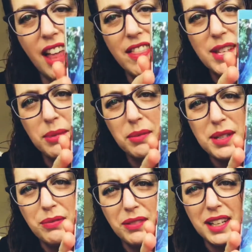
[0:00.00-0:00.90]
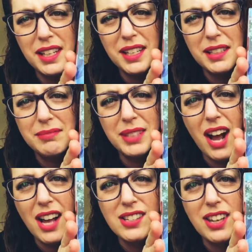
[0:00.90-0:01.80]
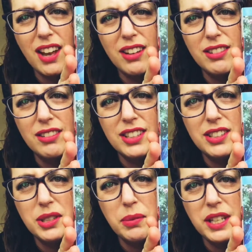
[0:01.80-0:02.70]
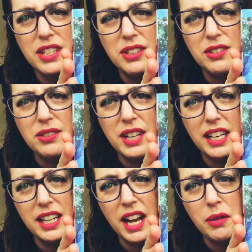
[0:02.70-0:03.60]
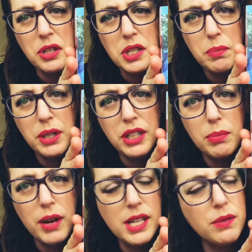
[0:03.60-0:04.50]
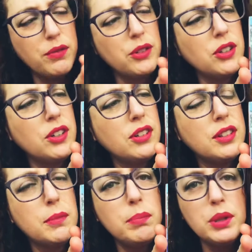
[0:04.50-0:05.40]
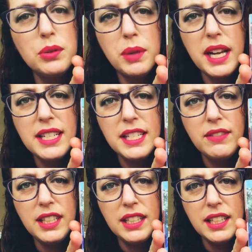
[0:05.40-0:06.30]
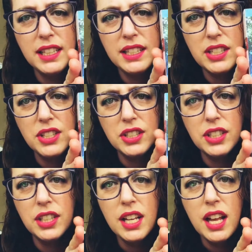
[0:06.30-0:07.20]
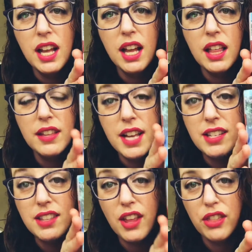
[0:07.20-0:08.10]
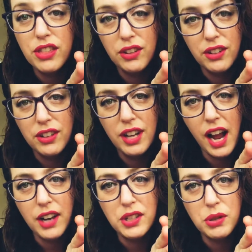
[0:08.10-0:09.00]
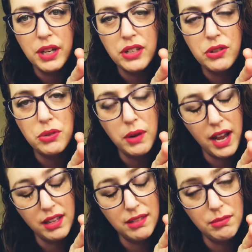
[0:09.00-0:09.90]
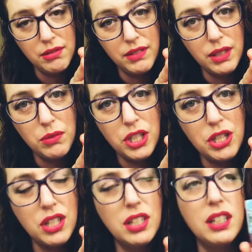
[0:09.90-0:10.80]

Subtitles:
This one was from Costco, $22.99, which is a pretty good price for the Blu-ray, DVD, and digital. It's the third How to Train Your Dragon movie, which